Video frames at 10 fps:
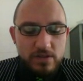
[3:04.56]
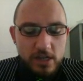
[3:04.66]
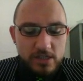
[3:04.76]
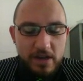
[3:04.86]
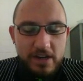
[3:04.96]

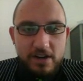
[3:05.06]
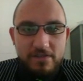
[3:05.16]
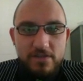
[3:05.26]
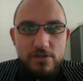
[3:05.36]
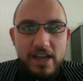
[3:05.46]
talked about it in our
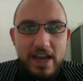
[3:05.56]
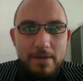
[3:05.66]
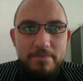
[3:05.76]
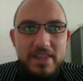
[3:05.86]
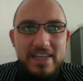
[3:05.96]

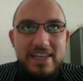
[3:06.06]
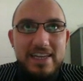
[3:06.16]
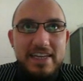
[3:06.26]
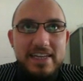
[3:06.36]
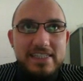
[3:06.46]
vocab,
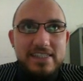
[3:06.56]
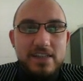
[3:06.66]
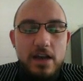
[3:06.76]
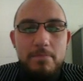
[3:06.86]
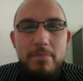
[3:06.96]

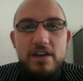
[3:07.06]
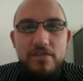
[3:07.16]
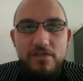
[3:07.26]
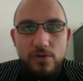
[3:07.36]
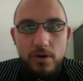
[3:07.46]
is a
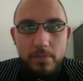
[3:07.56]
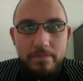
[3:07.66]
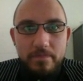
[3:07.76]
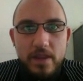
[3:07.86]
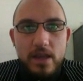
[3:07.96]
metaphor.
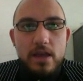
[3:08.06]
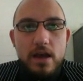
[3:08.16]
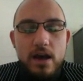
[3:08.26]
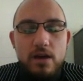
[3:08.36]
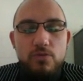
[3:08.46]

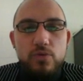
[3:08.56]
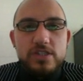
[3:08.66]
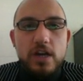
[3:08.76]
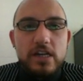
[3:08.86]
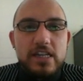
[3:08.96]
We're
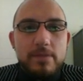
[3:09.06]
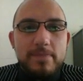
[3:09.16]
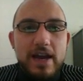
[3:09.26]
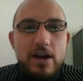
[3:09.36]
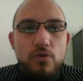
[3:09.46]
talking
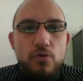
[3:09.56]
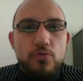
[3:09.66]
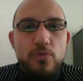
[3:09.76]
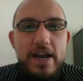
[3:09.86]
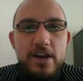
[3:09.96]
about
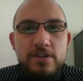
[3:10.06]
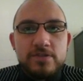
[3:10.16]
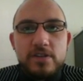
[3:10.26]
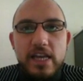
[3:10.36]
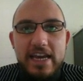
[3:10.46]
where
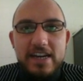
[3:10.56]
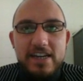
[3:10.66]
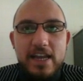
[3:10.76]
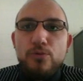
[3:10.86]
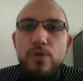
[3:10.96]
the
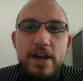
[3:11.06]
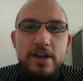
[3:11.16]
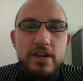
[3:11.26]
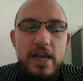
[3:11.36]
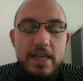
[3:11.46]
candidate,
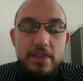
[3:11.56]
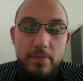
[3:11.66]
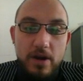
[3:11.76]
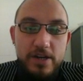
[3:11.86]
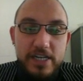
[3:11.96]
and the
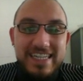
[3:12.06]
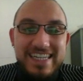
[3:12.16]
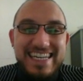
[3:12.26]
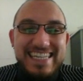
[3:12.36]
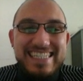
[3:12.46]
party
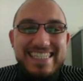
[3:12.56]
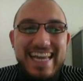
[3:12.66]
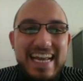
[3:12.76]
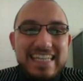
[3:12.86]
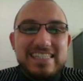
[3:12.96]

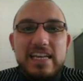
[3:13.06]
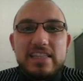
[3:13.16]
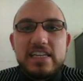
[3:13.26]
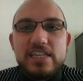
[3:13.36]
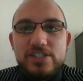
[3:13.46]
stands on
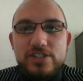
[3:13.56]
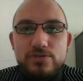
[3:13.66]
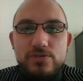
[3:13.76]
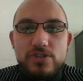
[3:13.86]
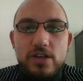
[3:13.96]
the
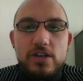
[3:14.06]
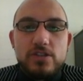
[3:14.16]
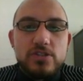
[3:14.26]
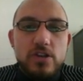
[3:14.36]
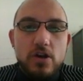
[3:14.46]
issues.
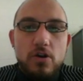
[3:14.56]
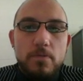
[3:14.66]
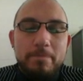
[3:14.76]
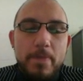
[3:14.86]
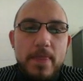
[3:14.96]

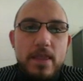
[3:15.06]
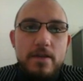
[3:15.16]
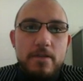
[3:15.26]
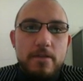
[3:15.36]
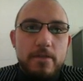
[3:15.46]
So
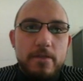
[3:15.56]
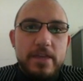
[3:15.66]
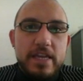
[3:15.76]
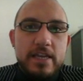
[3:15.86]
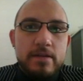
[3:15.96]

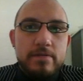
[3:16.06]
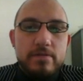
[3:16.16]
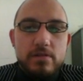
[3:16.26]
the